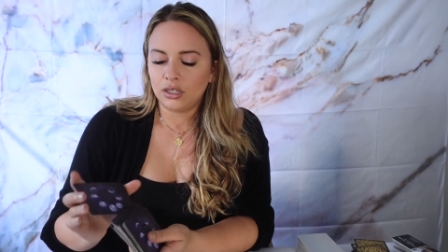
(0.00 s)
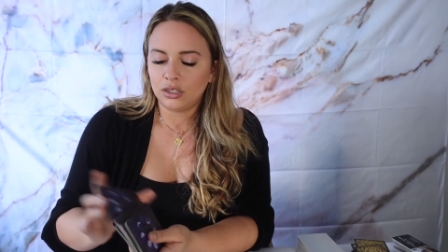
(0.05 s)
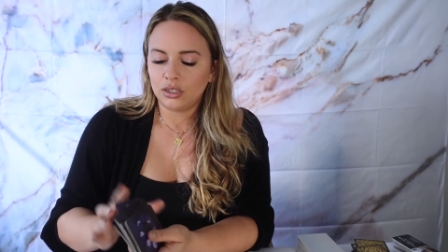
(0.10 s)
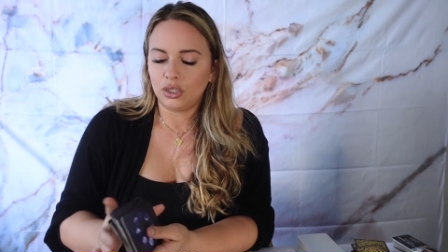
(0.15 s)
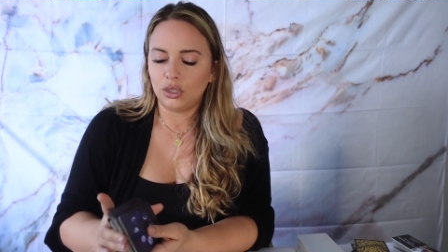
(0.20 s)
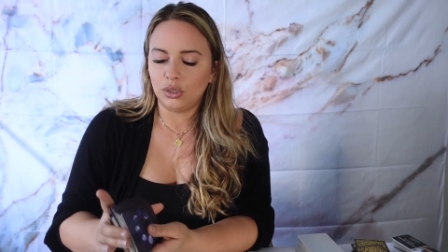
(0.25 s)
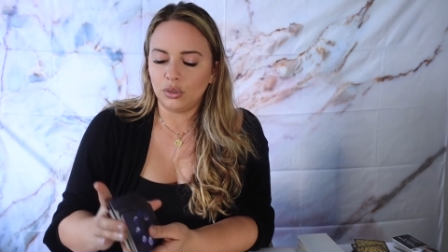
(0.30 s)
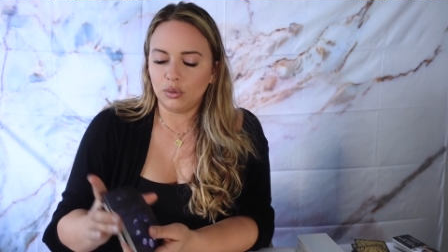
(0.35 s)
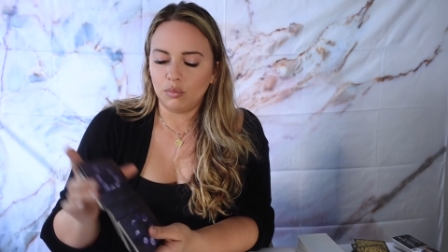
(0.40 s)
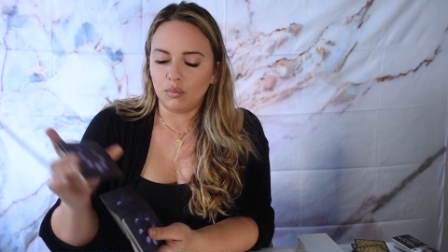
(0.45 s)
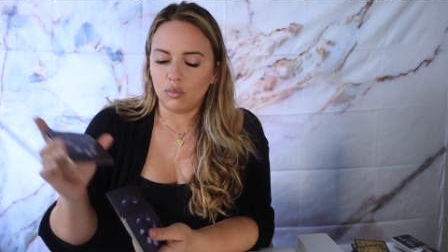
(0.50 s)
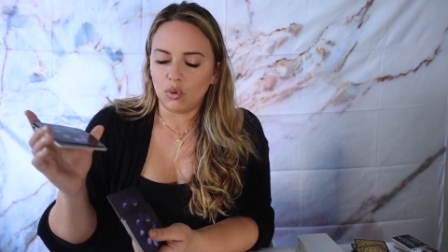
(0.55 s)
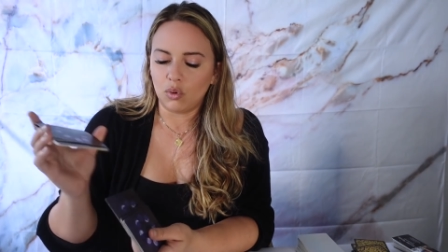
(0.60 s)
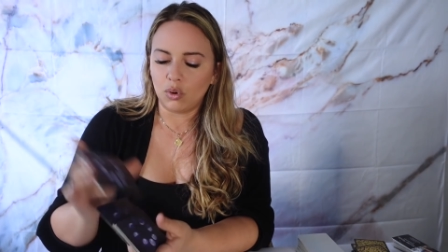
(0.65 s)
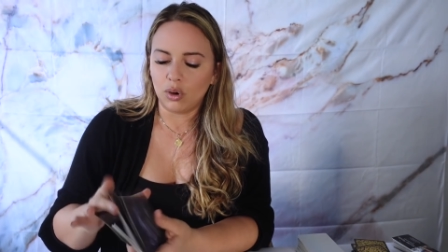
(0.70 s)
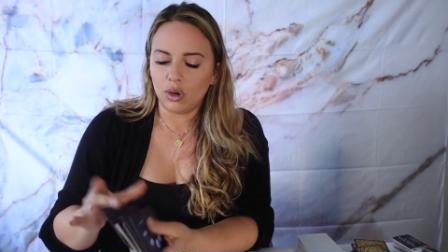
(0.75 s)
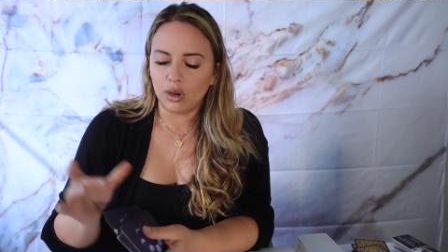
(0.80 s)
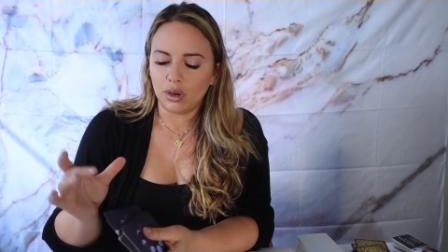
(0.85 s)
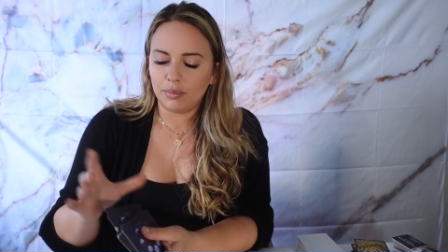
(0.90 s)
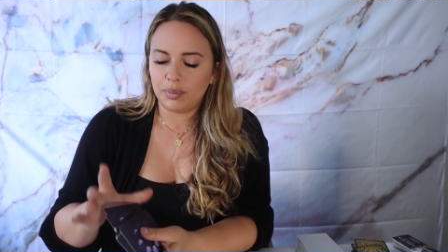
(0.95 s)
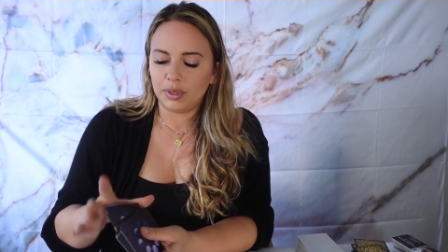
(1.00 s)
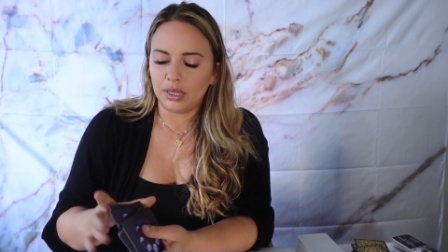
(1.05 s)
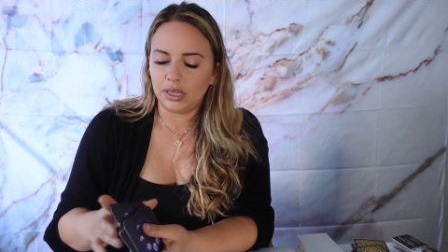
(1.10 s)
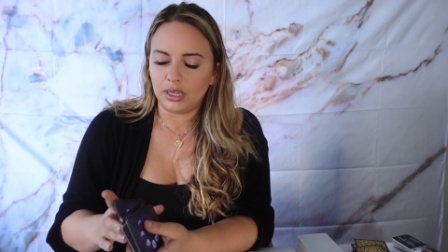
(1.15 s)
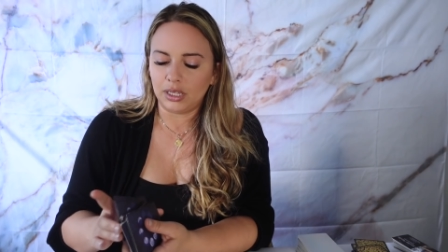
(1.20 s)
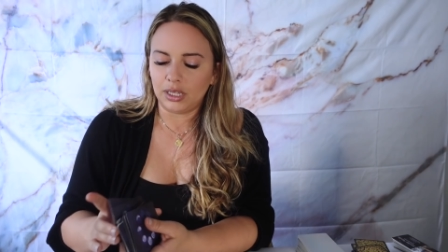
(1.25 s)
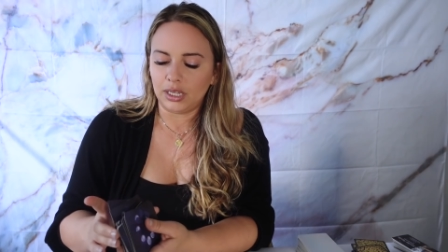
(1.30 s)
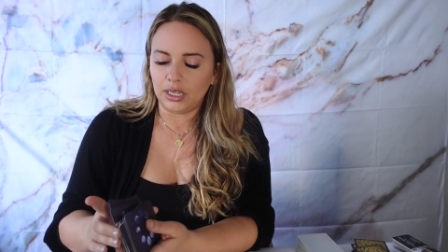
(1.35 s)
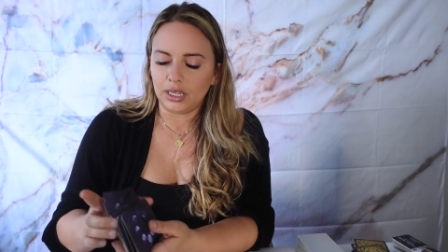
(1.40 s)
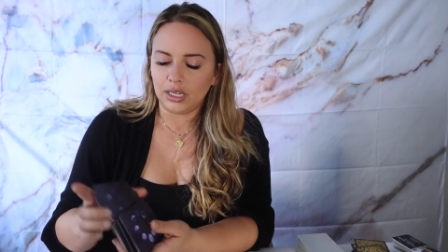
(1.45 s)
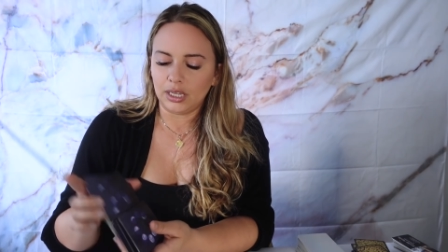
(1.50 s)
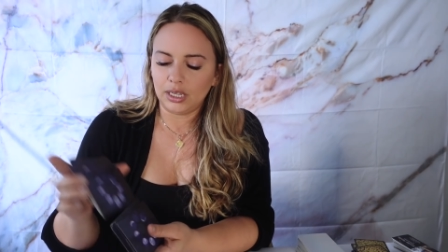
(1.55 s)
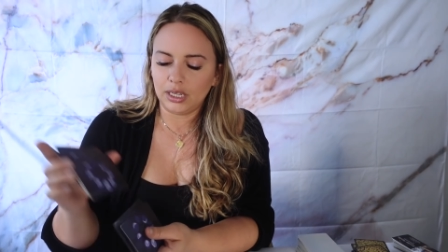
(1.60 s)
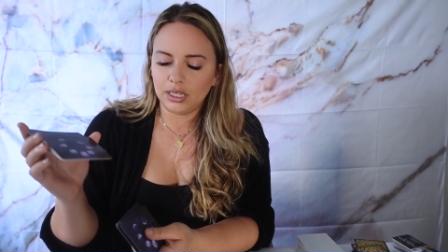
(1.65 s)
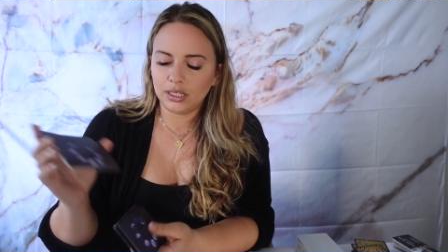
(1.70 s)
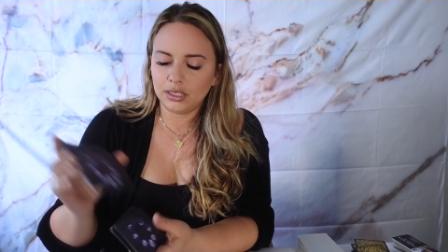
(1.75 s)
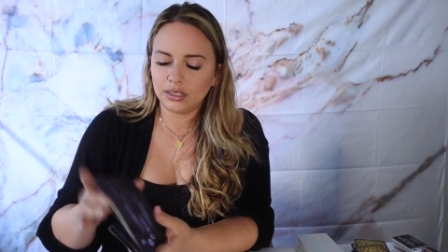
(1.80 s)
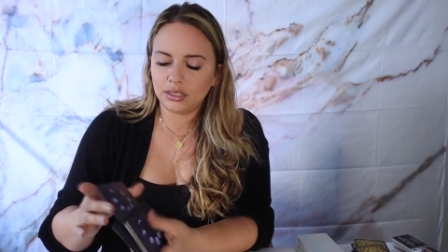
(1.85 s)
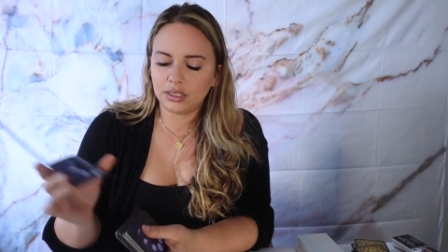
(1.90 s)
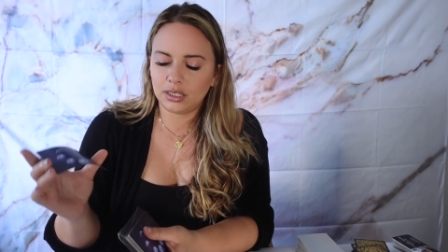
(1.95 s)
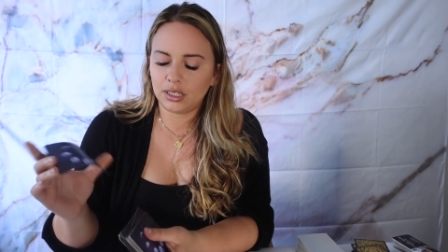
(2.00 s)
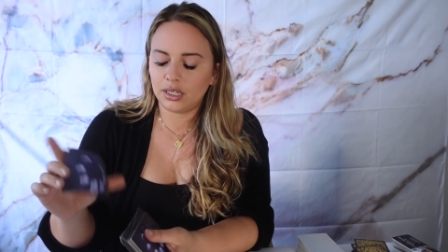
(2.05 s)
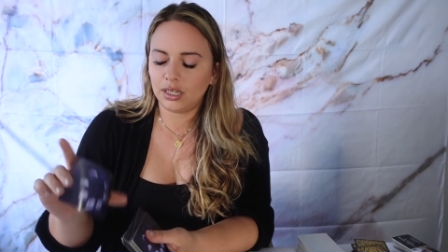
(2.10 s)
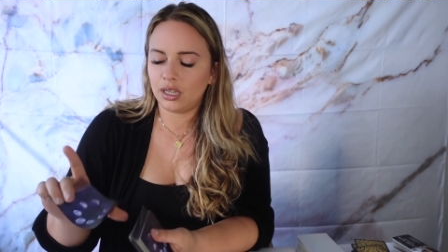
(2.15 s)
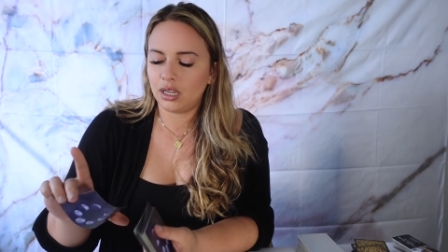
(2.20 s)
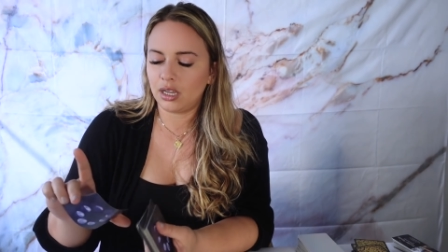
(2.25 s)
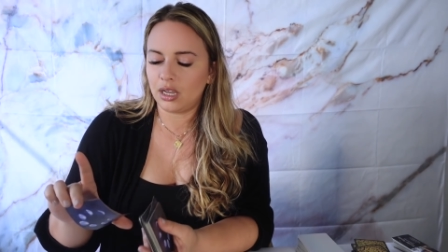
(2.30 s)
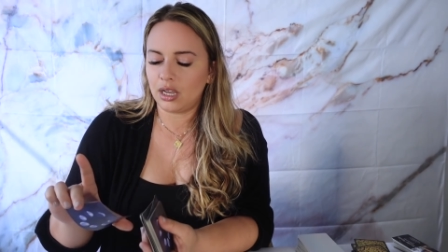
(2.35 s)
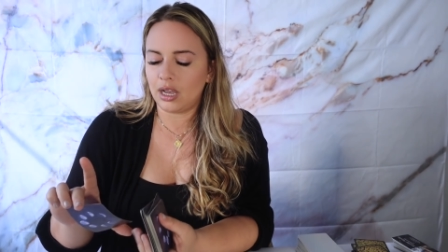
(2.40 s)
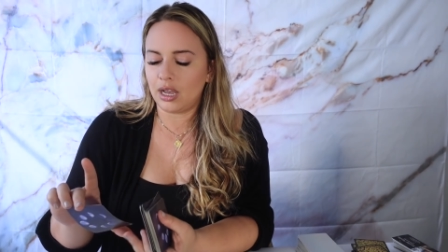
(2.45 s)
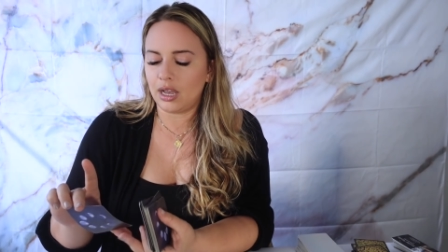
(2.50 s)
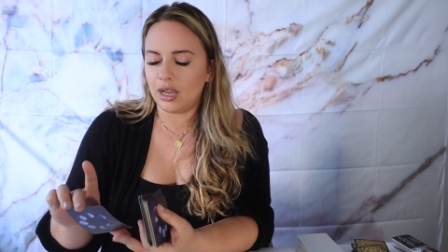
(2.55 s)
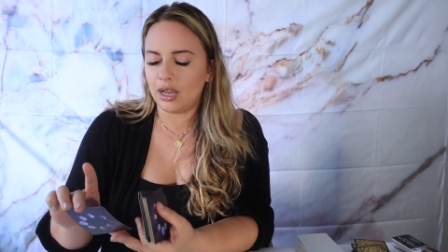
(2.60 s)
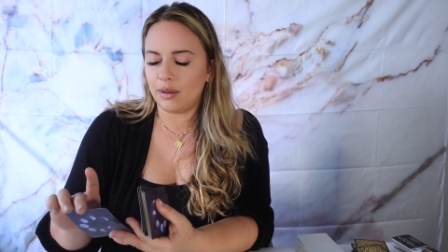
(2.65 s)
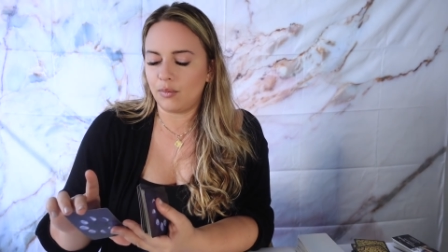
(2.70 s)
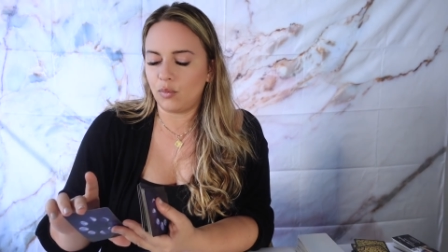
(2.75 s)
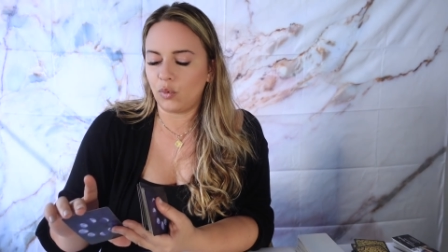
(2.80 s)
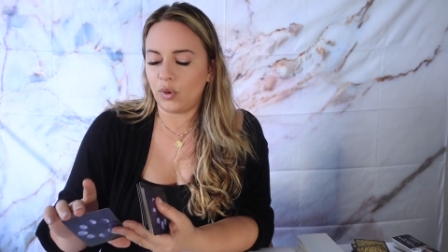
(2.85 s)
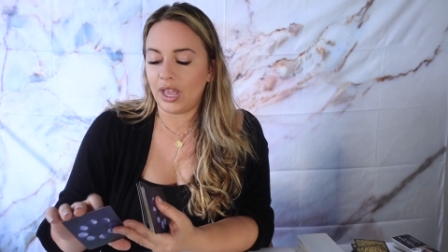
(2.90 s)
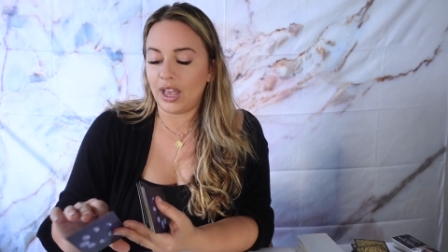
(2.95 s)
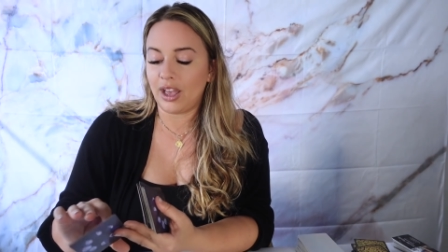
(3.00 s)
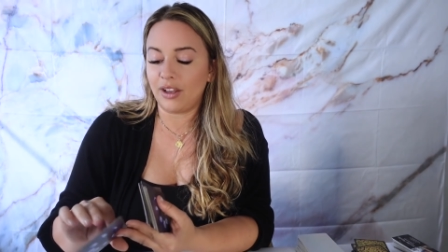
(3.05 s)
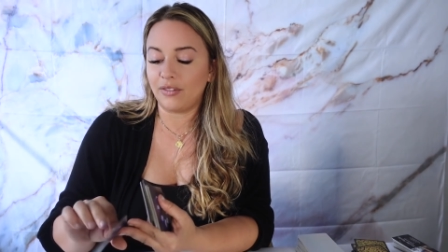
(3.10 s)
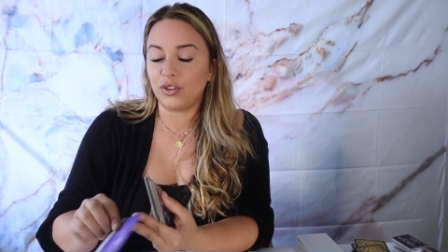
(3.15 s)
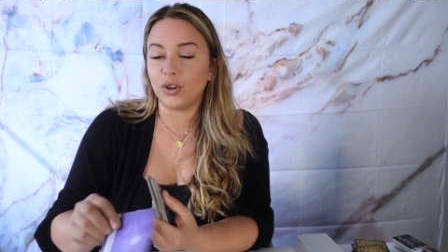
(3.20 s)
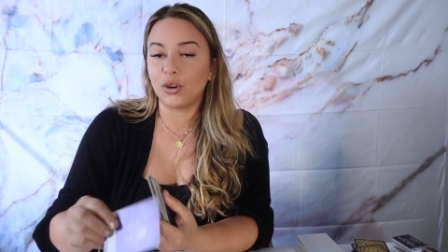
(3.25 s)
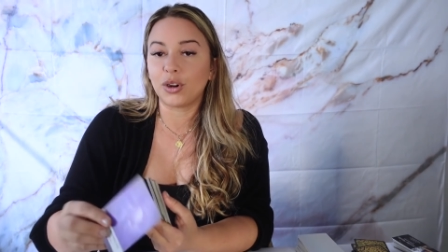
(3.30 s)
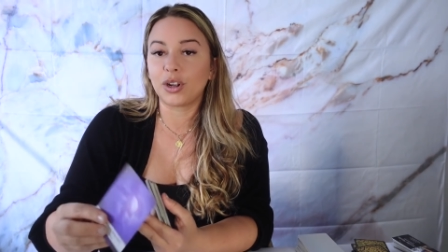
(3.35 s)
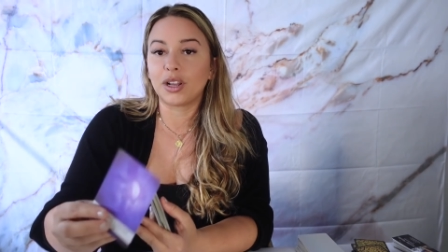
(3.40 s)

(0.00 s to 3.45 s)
Two more, please. Um, we have your